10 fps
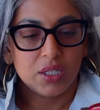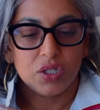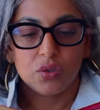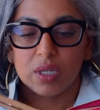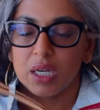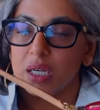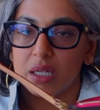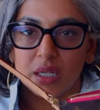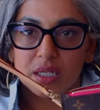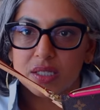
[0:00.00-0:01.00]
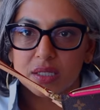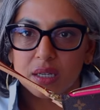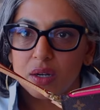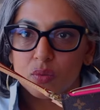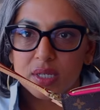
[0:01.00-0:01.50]
It's
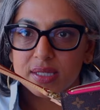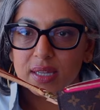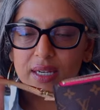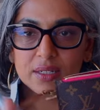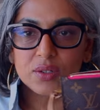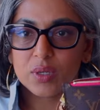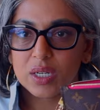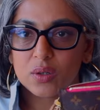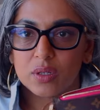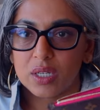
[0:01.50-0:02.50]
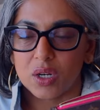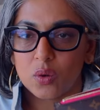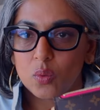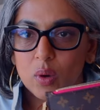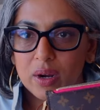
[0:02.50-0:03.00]
a wristlet. You can, you know,
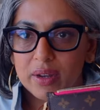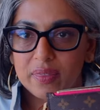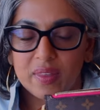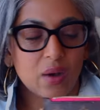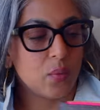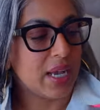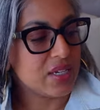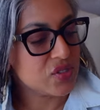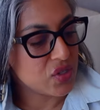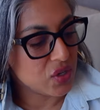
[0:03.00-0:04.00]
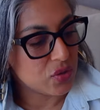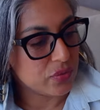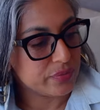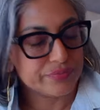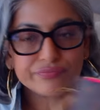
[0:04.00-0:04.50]
wear it that way.
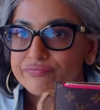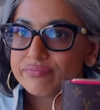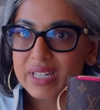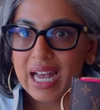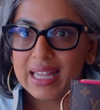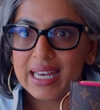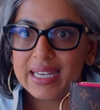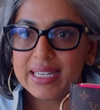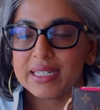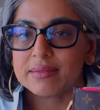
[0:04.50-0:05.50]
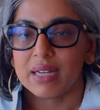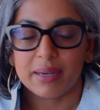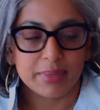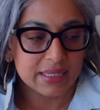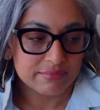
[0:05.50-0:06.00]
So I like it. I
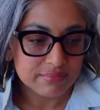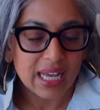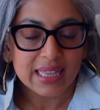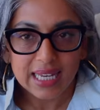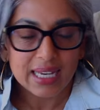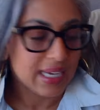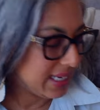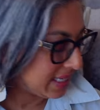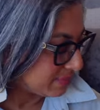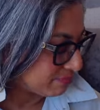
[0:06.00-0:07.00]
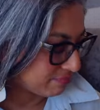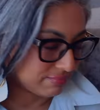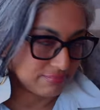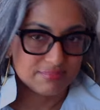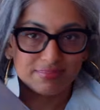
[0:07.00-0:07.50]
mean,
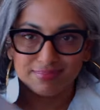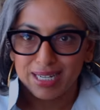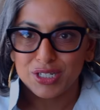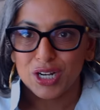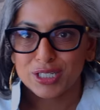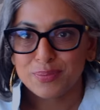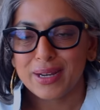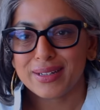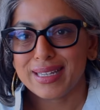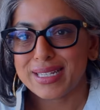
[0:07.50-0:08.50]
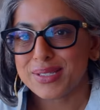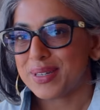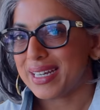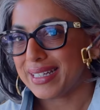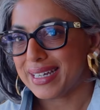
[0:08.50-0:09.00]
I talked about it last
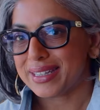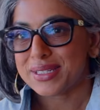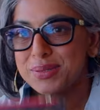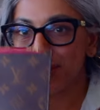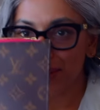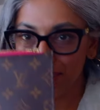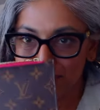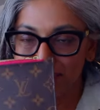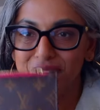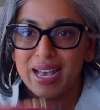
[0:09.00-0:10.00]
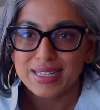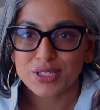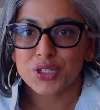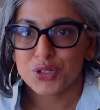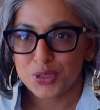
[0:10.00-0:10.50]
week. I like this one. If I had
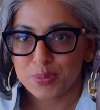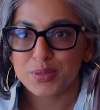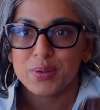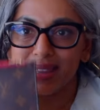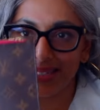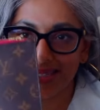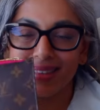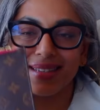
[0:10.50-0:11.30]
to choose between this and